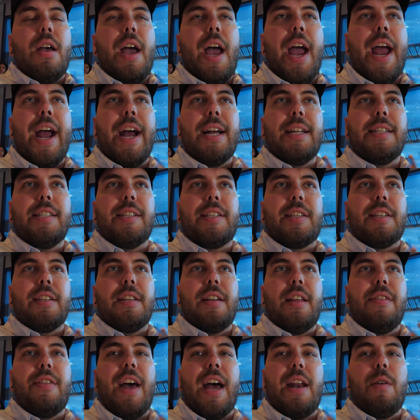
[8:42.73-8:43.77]
and
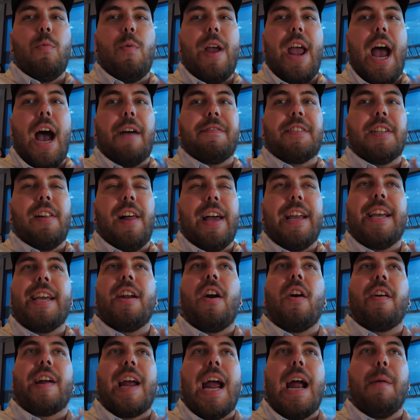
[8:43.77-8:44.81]
then we have to like
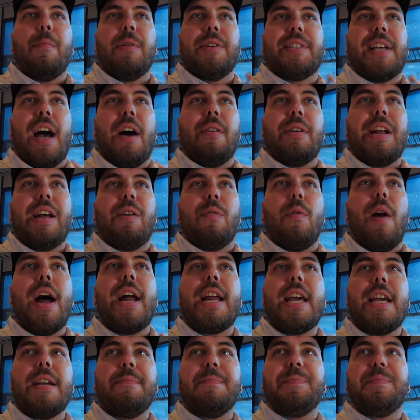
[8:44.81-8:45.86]
get our cameras out and
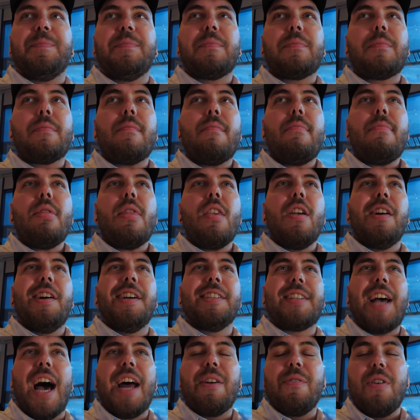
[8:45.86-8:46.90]
ready
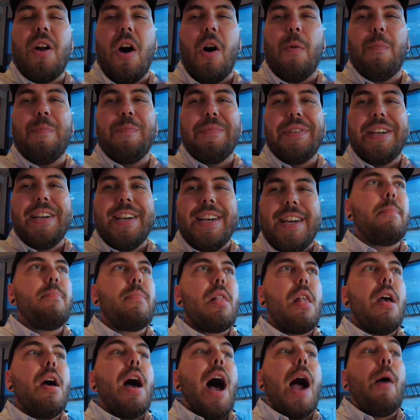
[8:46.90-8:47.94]
because I don't know.
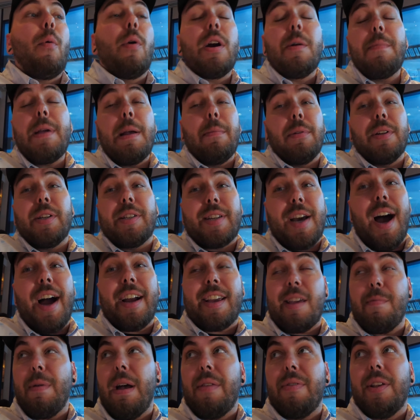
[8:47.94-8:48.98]
I want to be able to
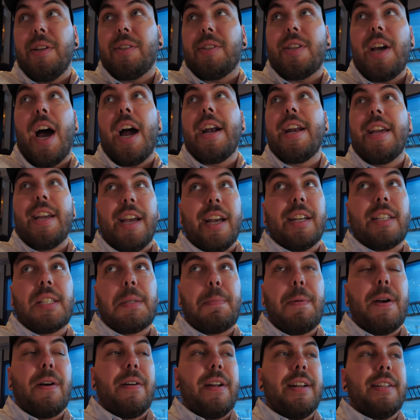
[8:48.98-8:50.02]
document this dining
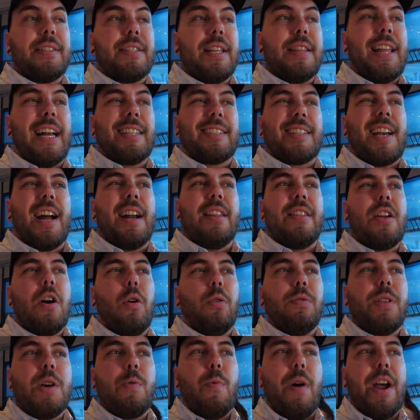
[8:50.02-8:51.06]
experience, and that's kind of the
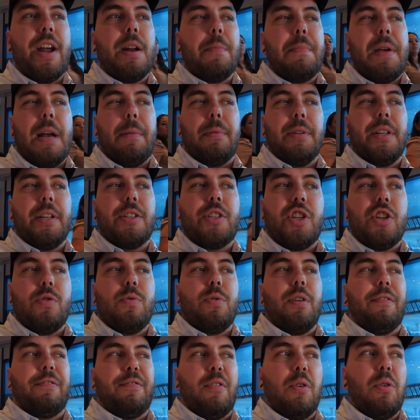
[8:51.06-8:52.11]
only way to be able to do
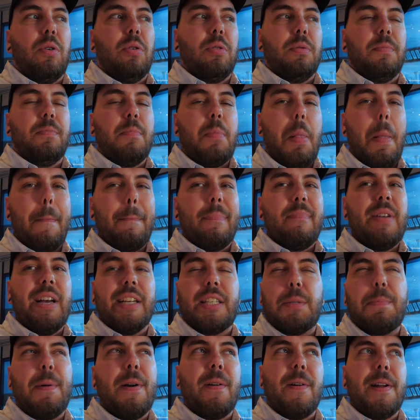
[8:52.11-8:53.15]
the full
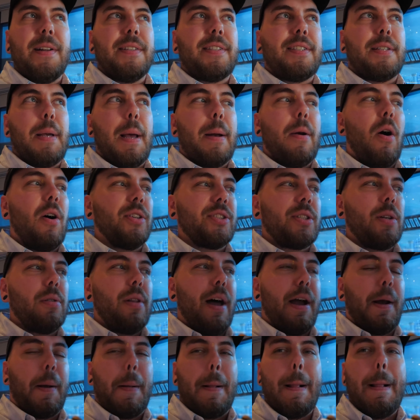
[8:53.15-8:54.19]
experience. And also,
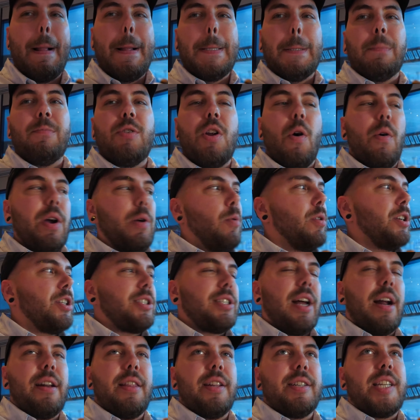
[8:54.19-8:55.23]
like knowing which
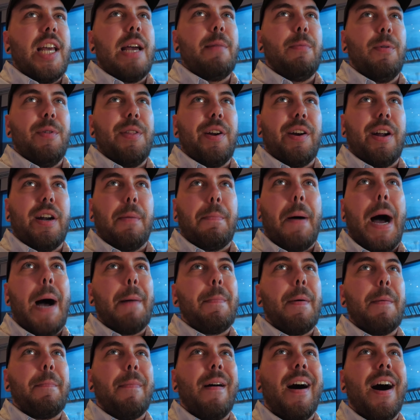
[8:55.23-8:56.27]
side of the table they're going to
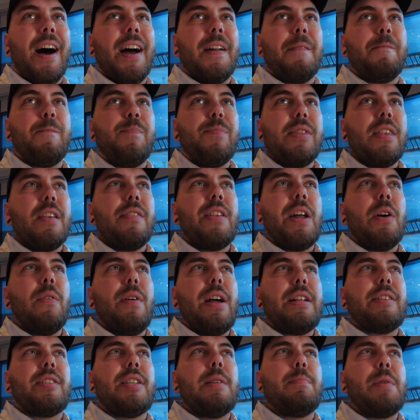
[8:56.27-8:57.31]
pop up on. They
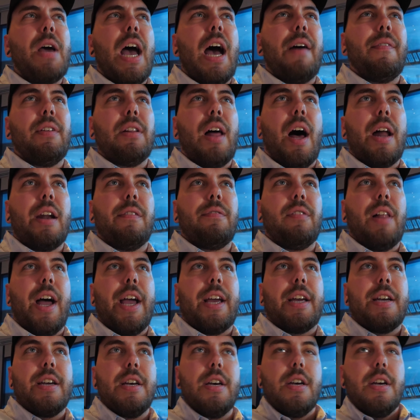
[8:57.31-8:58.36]
don't seem to have a lot of like